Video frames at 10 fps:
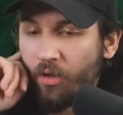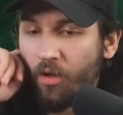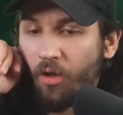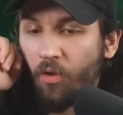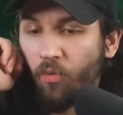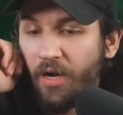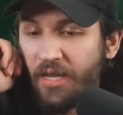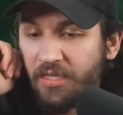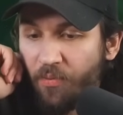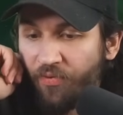Uh, what did
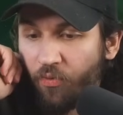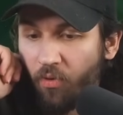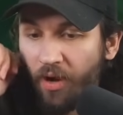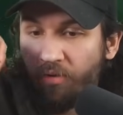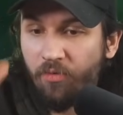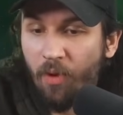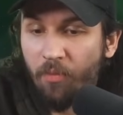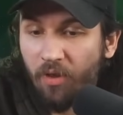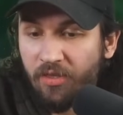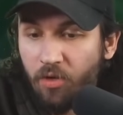I say before? I don't even
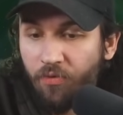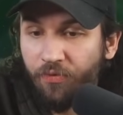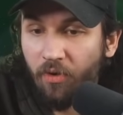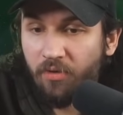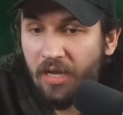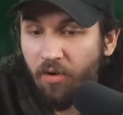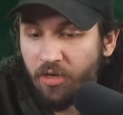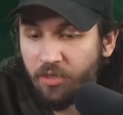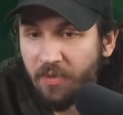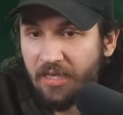remember. Let's go Inferno
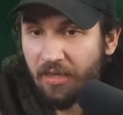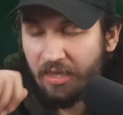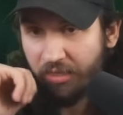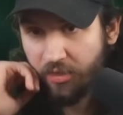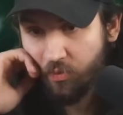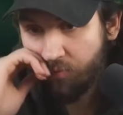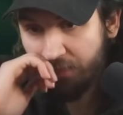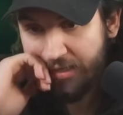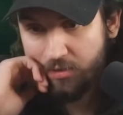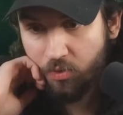Tower just because I think that's what
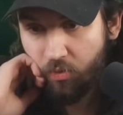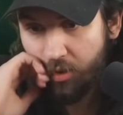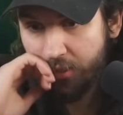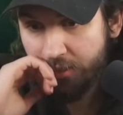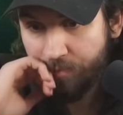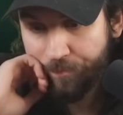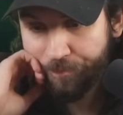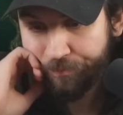I'm leaning towards.